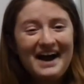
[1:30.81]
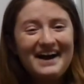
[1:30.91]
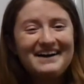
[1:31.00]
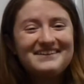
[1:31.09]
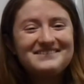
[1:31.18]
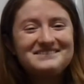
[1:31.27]

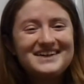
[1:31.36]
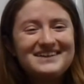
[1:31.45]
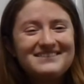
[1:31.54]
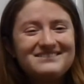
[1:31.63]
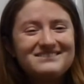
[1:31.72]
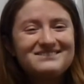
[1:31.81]
Um,
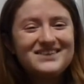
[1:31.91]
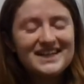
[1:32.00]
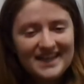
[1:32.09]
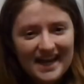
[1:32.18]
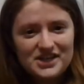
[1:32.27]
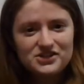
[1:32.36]

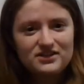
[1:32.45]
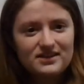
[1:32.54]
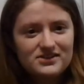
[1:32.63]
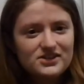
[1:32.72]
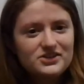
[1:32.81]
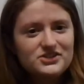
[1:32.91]
but yeah, so
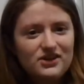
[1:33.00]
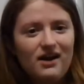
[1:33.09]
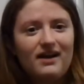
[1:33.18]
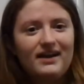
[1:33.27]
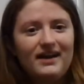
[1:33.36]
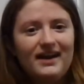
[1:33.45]
there's our
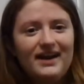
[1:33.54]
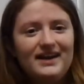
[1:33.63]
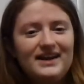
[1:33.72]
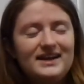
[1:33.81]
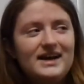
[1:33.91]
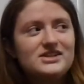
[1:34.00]
song, and
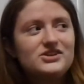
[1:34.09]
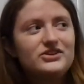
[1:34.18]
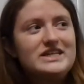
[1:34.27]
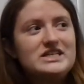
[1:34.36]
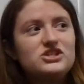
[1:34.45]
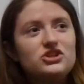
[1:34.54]
it has all
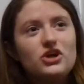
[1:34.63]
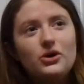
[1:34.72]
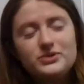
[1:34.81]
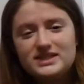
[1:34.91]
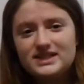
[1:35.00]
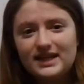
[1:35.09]
these
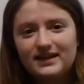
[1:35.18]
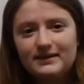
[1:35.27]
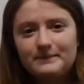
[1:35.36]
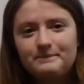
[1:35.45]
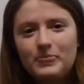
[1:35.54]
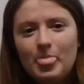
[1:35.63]
notes in it.
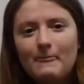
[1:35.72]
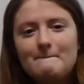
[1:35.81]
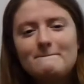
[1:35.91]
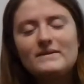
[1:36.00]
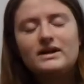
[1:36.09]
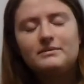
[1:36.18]

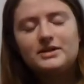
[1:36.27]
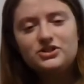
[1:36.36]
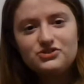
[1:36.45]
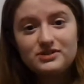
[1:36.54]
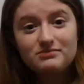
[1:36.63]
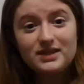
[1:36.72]
I'm going to
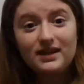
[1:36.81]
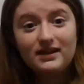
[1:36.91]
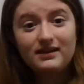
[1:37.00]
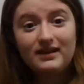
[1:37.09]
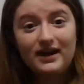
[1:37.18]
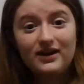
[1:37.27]
do
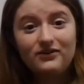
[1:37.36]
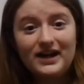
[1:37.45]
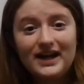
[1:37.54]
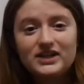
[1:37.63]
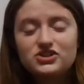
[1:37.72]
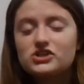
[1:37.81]
something now,
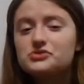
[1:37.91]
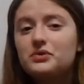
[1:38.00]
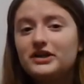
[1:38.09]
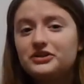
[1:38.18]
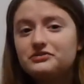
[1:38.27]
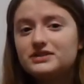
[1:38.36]
and I just
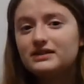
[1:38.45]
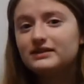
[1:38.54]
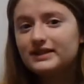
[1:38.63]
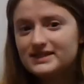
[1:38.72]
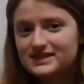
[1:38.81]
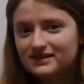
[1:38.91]
want you to
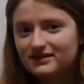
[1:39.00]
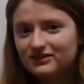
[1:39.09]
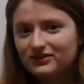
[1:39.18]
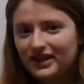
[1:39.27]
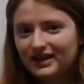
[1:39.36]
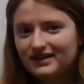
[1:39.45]
listen,
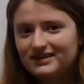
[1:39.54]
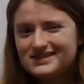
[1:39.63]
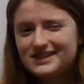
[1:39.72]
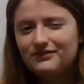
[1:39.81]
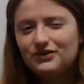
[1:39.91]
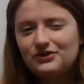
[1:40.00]
okay?
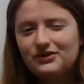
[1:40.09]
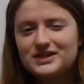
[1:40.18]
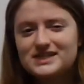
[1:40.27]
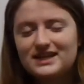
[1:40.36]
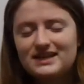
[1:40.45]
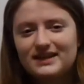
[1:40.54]
See if you
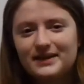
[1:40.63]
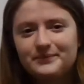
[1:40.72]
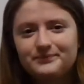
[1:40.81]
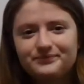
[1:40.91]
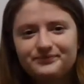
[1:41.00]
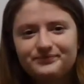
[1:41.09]
notice anything.